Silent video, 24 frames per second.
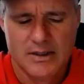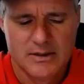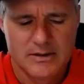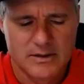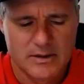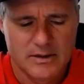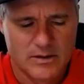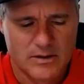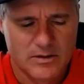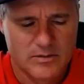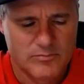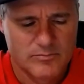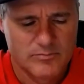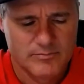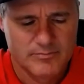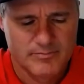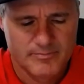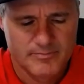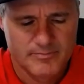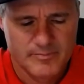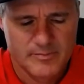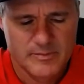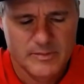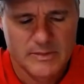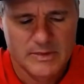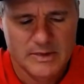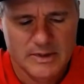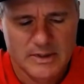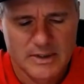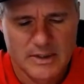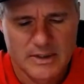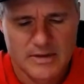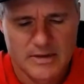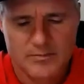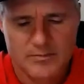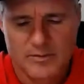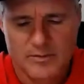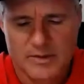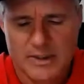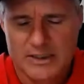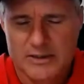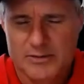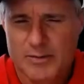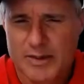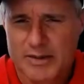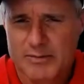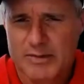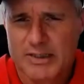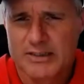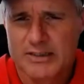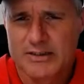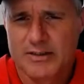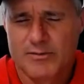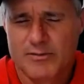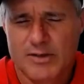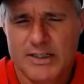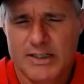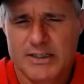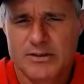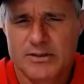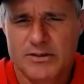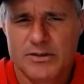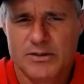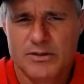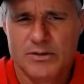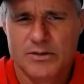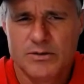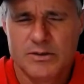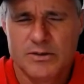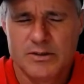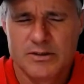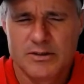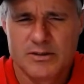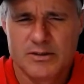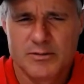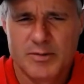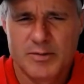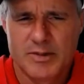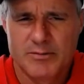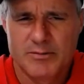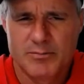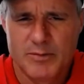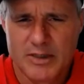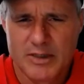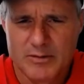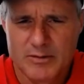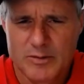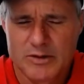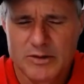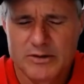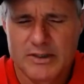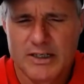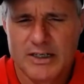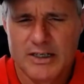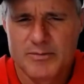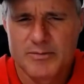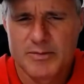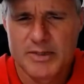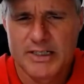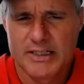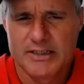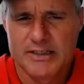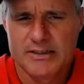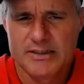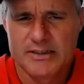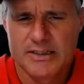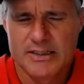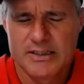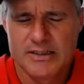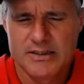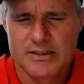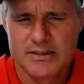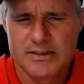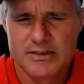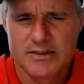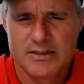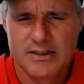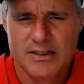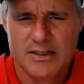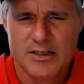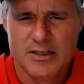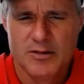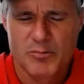So that's my best advice to you is spend minimal time in aid stations.